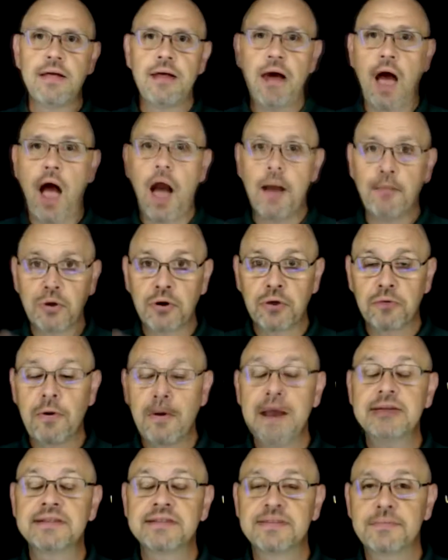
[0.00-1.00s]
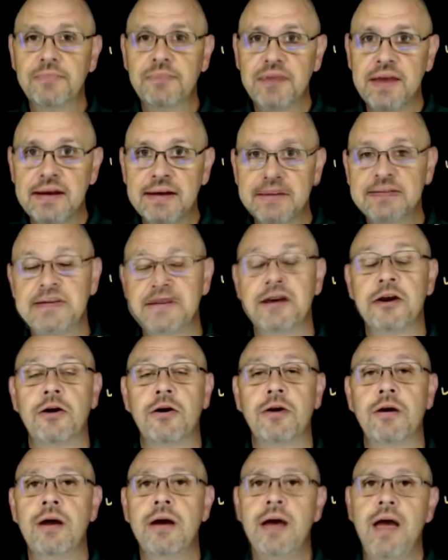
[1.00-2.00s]
I want to write some things
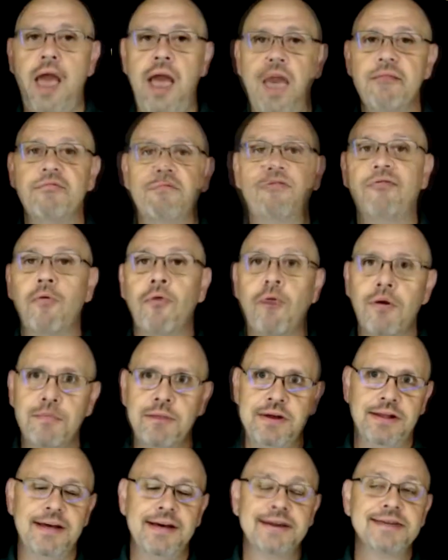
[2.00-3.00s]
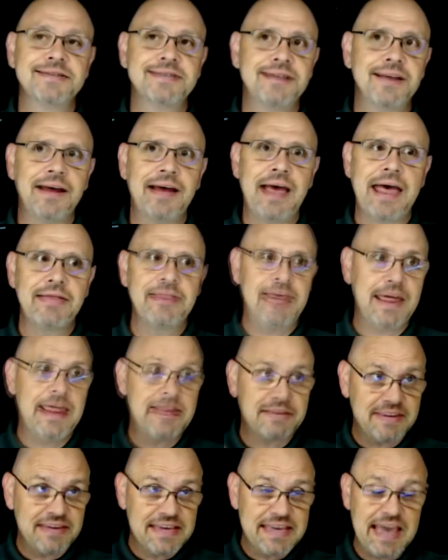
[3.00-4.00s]
here and formulas that
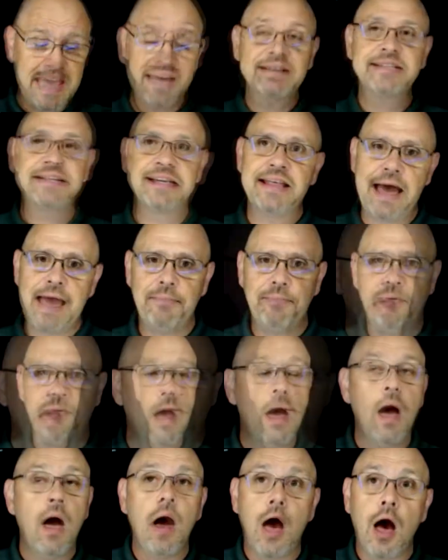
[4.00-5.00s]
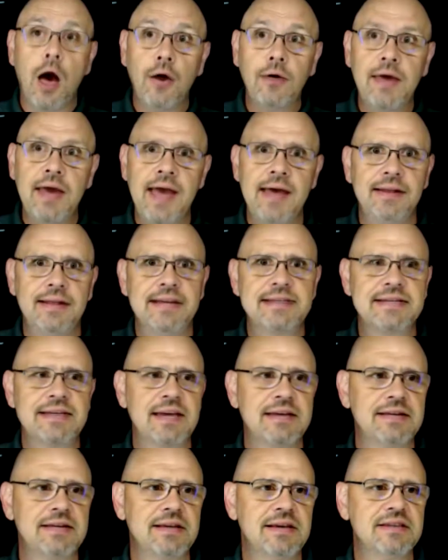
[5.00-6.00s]
to get to that point. Okay, let's get
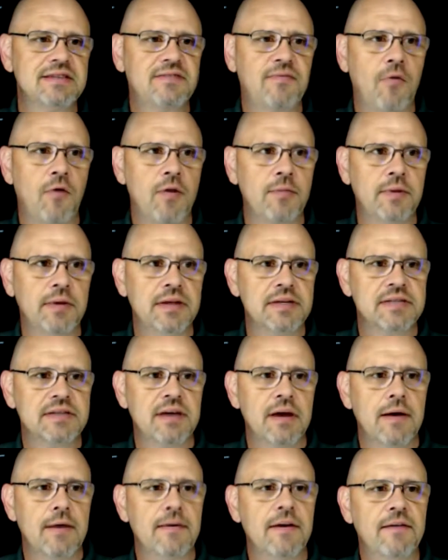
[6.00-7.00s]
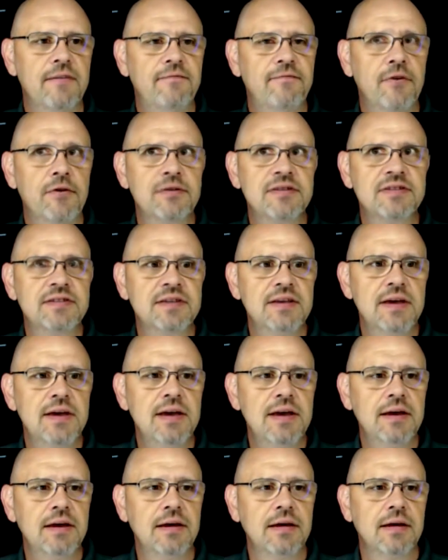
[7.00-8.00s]
to these formulas. The first
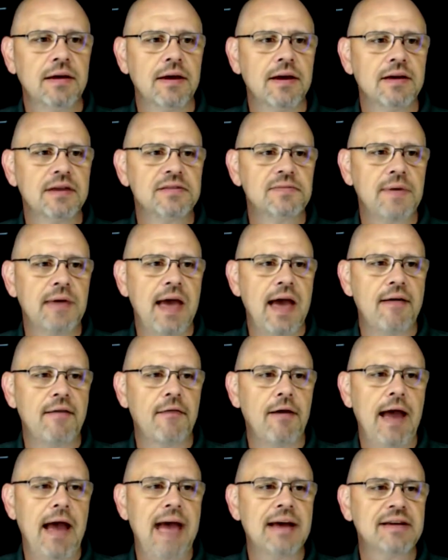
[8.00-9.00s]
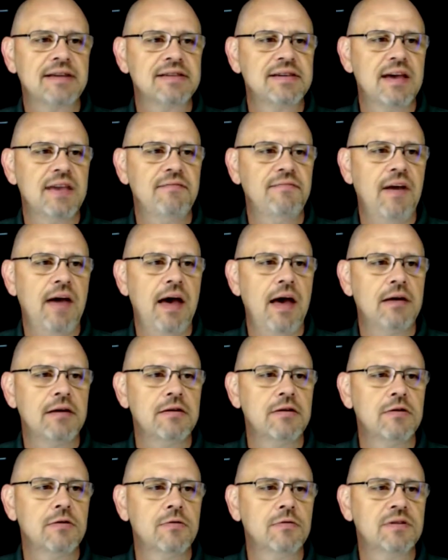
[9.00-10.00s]
thing is we have our asset
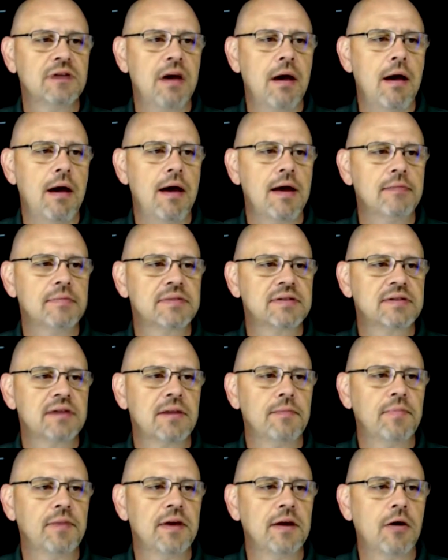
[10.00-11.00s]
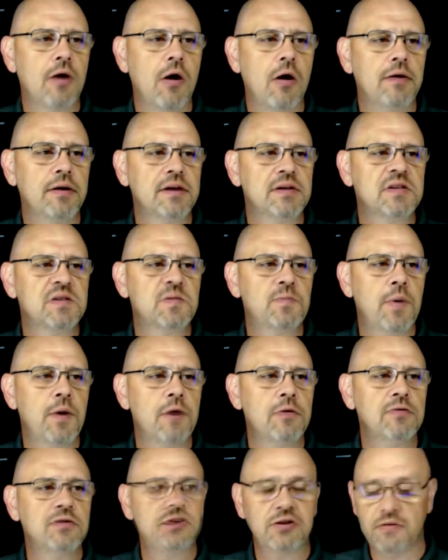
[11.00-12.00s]
value times something called
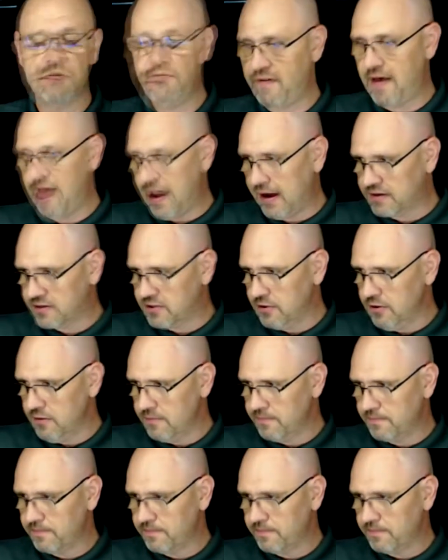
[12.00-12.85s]
exposure factor.